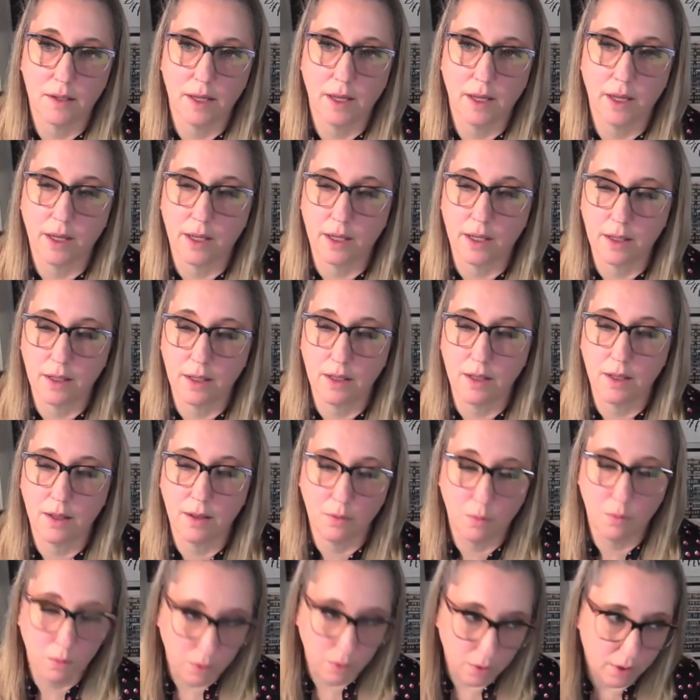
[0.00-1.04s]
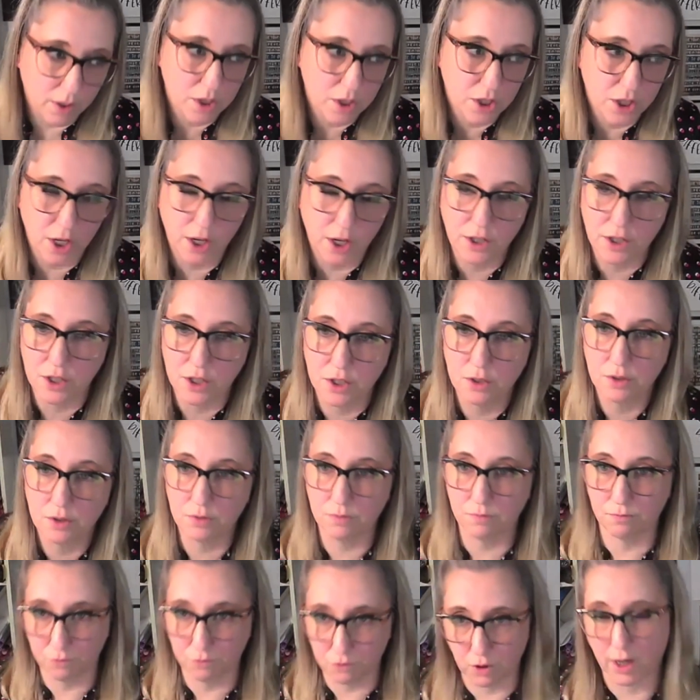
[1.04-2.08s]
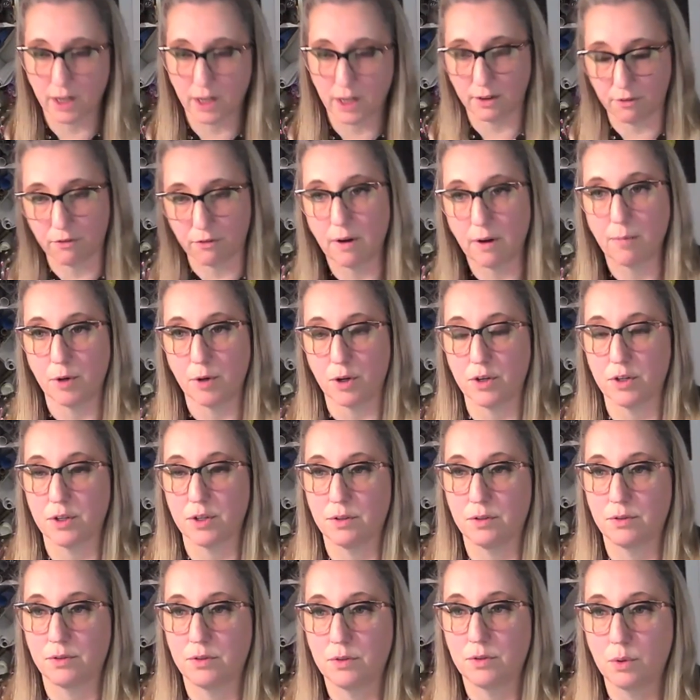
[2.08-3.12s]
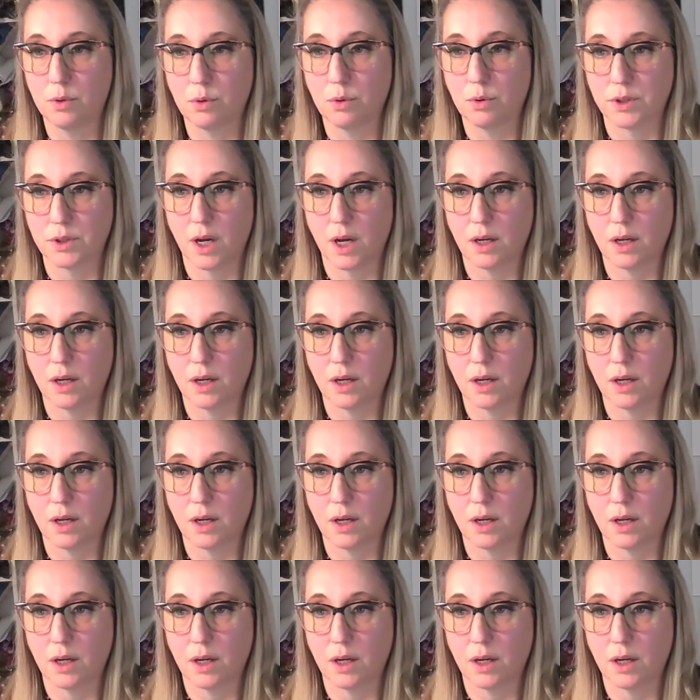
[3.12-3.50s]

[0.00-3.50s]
it you can share directly from your Google